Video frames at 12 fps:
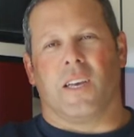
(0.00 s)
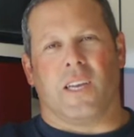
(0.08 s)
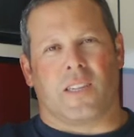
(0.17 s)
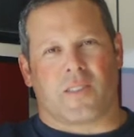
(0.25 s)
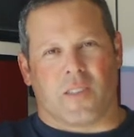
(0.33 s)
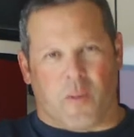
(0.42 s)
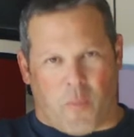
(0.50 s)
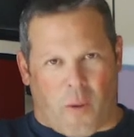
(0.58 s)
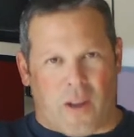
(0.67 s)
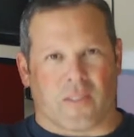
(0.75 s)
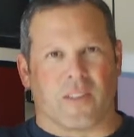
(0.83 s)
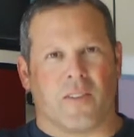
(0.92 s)
it's
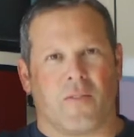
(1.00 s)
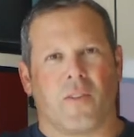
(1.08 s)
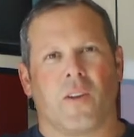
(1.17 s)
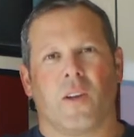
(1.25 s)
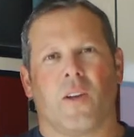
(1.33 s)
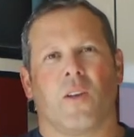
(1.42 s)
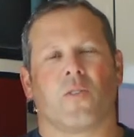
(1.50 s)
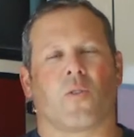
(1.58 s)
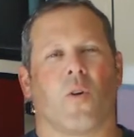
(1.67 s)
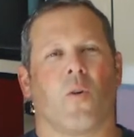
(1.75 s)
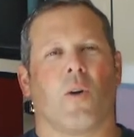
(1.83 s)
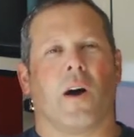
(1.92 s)
impressive.
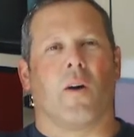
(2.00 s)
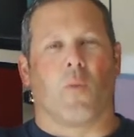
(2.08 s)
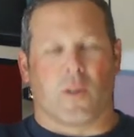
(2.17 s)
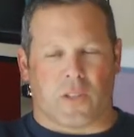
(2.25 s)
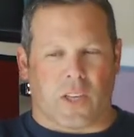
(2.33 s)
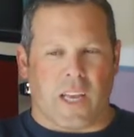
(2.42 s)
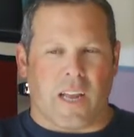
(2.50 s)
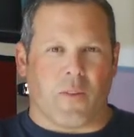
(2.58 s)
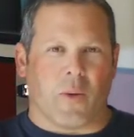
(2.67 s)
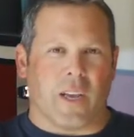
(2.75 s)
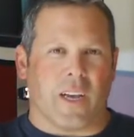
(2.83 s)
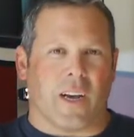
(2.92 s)
So once again,
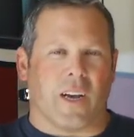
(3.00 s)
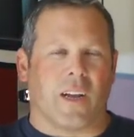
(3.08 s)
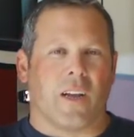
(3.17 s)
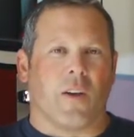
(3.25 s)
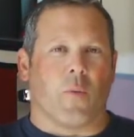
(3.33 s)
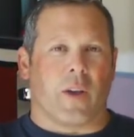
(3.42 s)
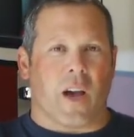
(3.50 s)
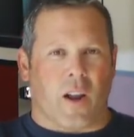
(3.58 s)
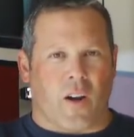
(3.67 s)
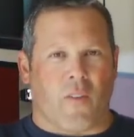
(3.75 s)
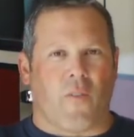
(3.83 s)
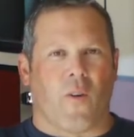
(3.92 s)
we got
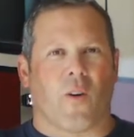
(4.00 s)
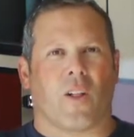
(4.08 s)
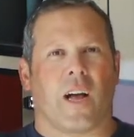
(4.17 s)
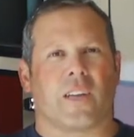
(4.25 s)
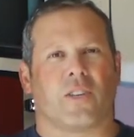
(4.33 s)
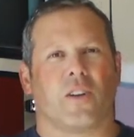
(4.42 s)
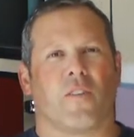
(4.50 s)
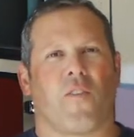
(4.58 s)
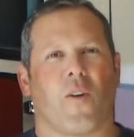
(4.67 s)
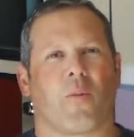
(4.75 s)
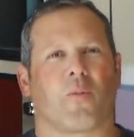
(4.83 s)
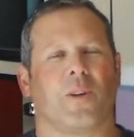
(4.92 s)
in our full class
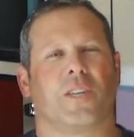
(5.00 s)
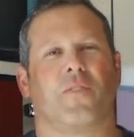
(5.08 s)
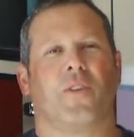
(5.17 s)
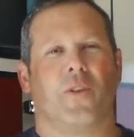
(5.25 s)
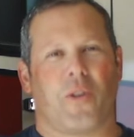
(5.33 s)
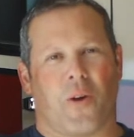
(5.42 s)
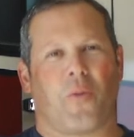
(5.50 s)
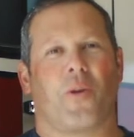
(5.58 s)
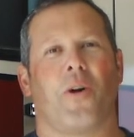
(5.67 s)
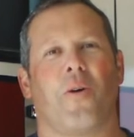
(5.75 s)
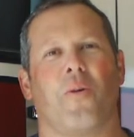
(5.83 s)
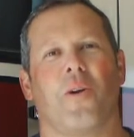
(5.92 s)
uniforms, which if you don't
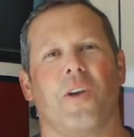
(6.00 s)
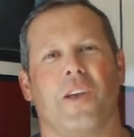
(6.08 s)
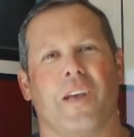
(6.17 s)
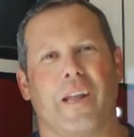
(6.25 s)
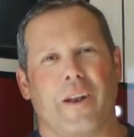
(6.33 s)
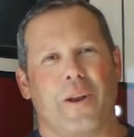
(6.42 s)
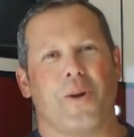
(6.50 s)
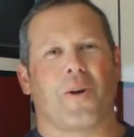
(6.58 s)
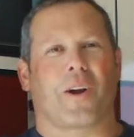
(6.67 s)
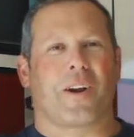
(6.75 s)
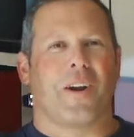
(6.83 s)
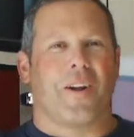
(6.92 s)
know, in New
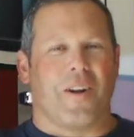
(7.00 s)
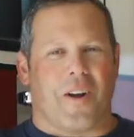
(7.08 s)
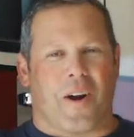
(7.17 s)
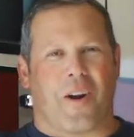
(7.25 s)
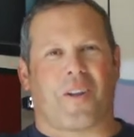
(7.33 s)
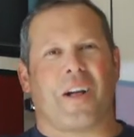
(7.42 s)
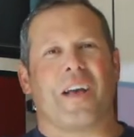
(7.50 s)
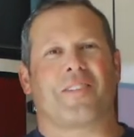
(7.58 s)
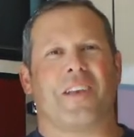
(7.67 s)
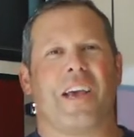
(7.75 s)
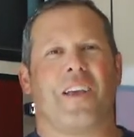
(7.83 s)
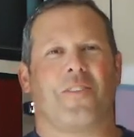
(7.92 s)
York, our Class
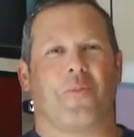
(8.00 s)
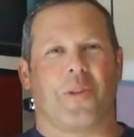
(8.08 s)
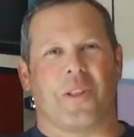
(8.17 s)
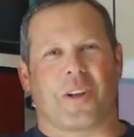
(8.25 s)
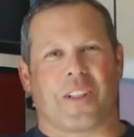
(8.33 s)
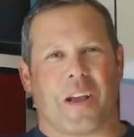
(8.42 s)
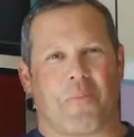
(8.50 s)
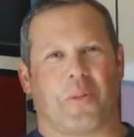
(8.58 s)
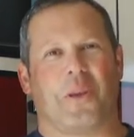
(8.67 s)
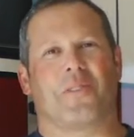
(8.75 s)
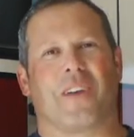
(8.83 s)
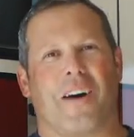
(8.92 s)
A's, we look like
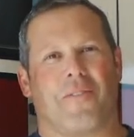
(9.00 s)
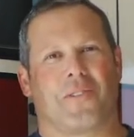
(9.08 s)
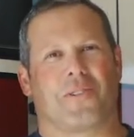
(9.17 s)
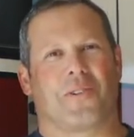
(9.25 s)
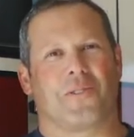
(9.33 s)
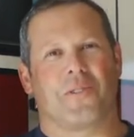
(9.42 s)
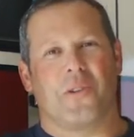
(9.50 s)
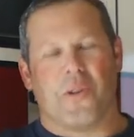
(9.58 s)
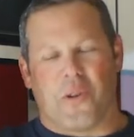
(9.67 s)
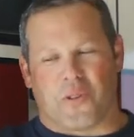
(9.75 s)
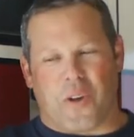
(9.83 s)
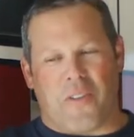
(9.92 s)
police officers.
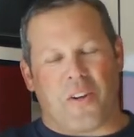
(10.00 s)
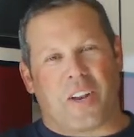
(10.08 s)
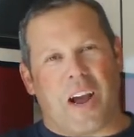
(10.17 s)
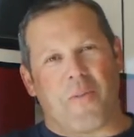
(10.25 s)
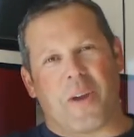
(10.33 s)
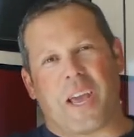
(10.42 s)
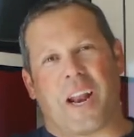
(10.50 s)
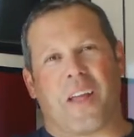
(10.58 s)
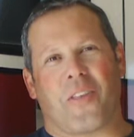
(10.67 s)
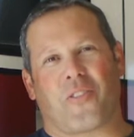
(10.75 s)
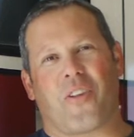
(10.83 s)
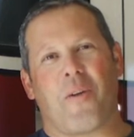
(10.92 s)
So every time we get on
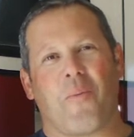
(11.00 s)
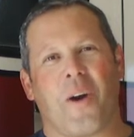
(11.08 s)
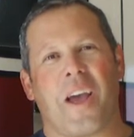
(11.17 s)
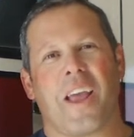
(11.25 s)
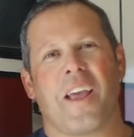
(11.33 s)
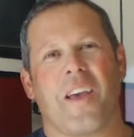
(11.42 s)
the subway,